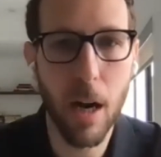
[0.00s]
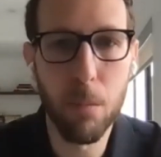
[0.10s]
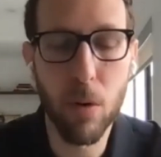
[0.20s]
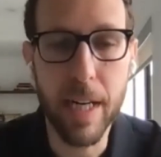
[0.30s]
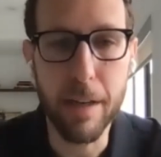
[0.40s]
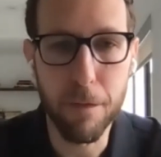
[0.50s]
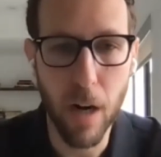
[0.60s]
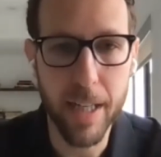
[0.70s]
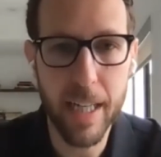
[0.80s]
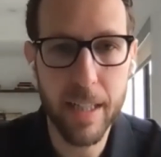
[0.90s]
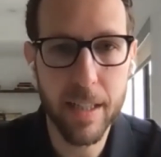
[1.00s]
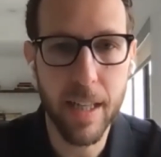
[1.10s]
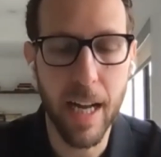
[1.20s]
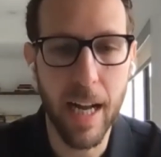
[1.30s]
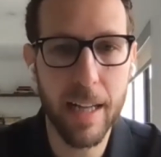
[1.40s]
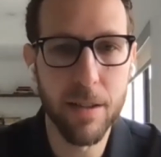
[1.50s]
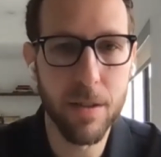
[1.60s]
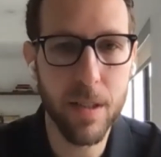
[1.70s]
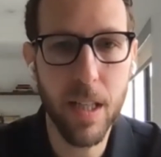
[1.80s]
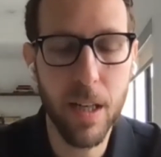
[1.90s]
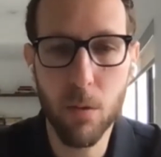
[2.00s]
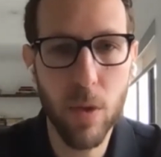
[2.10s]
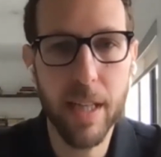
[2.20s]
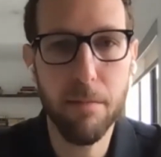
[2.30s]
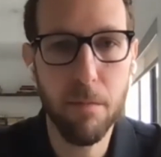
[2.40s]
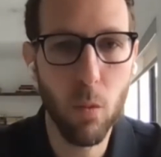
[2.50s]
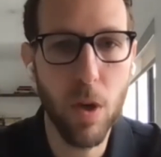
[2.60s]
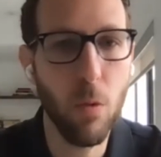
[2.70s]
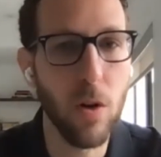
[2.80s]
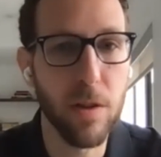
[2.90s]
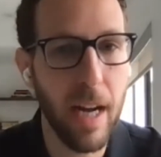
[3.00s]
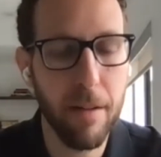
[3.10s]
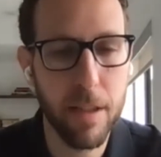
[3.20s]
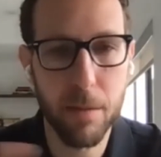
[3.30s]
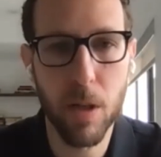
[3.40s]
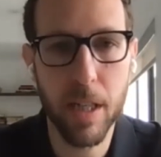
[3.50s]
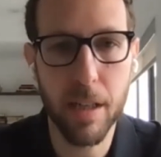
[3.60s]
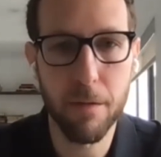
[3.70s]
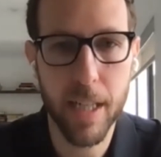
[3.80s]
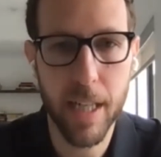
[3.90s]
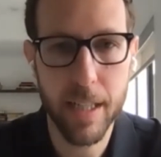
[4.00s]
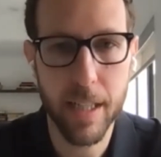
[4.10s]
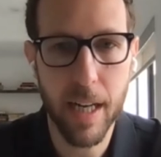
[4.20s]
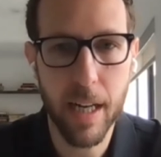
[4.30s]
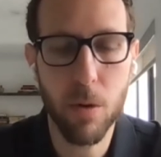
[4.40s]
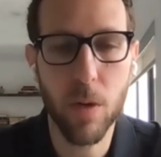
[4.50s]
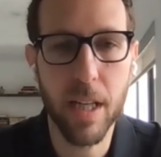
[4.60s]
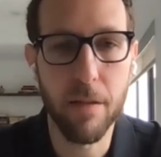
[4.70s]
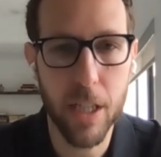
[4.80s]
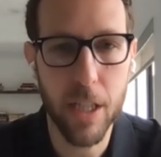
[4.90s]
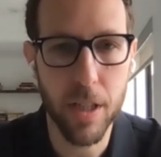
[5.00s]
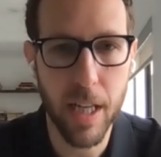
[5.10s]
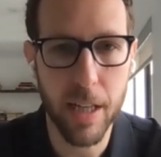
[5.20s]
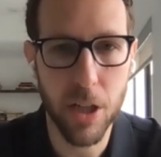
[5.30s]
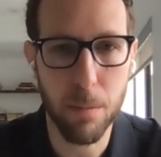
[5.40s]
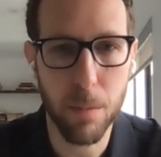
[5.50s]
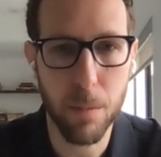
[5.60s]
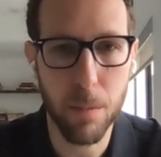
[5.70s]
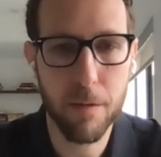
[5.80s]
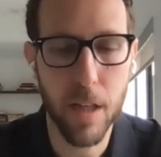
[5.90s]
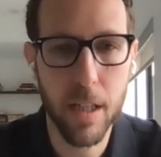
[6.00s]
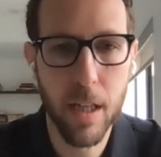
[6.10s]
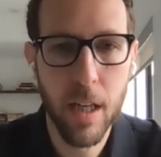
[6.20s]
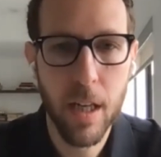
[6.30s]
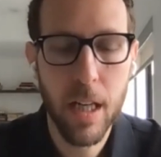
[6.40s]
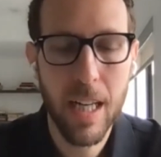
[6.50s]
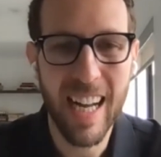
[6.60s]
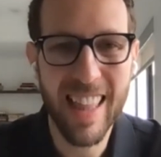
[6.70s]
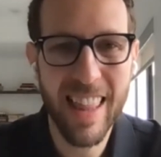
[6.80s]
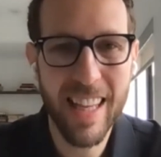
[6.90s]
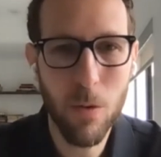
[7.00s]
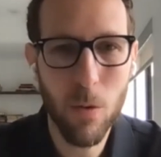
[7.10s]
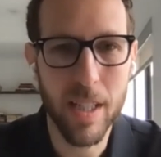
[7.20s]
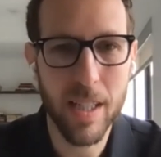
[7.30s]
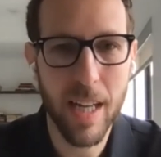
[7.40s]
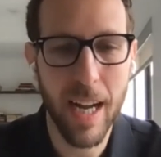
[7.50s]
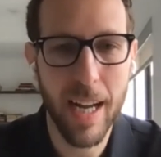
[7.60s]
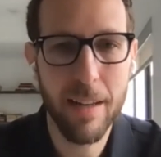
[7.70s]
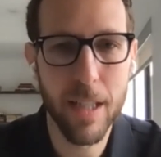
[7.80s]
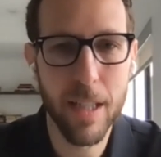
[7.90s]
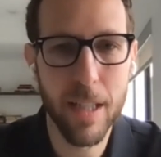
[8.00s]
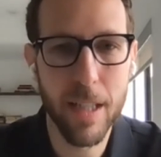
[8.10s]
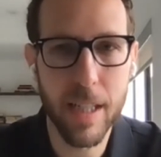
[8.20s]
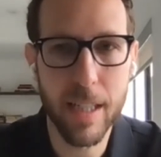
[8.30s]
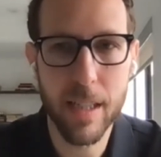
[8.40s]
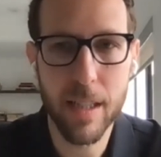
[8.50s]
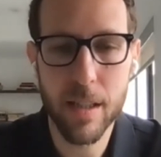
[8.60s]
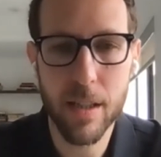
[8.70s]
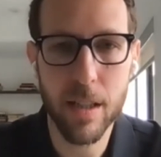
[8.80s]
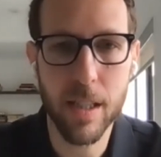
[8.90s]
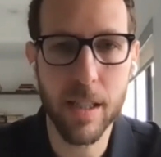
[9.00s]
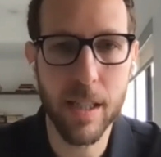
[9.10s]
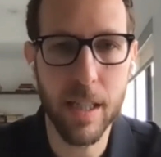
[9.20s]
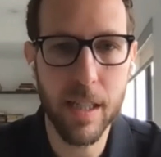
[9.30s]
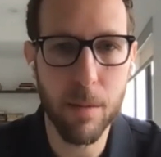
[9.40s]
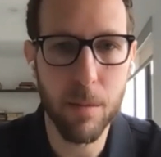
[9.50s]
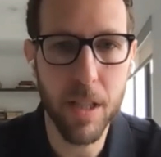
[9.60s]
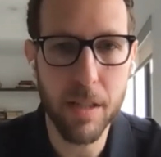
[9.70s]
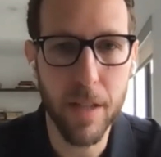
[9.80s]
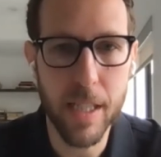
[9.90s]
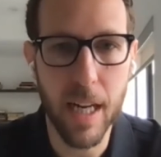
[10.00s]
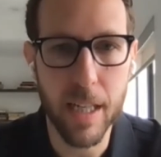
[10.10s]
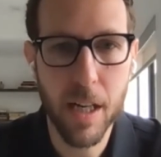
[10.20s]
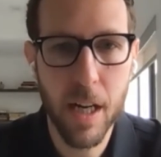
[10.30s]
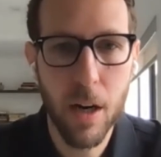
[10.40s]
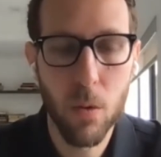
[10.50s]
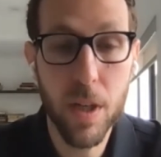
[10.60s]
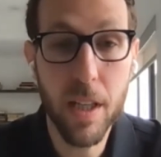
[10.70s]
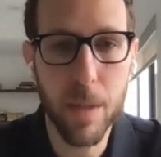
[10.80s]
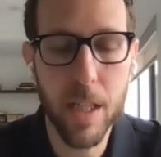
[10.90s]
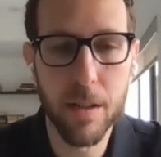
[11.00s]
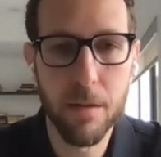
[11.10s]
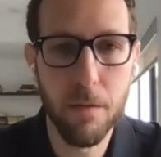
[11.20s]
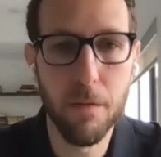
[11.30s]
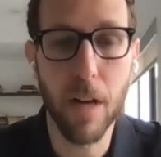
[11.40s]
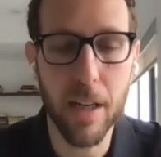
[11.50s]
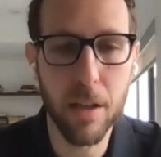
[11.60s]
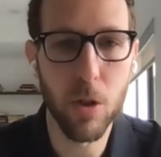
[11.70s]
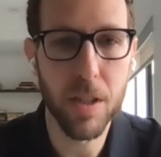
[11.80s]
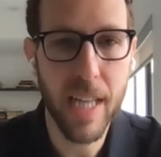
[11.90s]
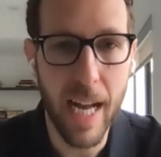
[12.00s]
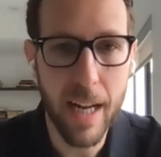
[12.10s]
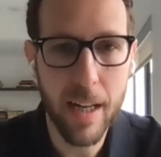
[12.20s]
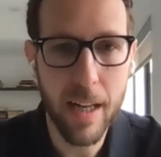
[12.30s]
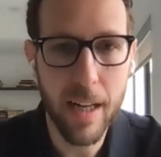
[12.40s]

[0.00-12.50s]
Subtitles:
pretty front end. And, we won't have as pretty a front end today, but we can eventually catch up on that front. I think what's kind of interesting is to start to see some of these fintechs really build valuable tech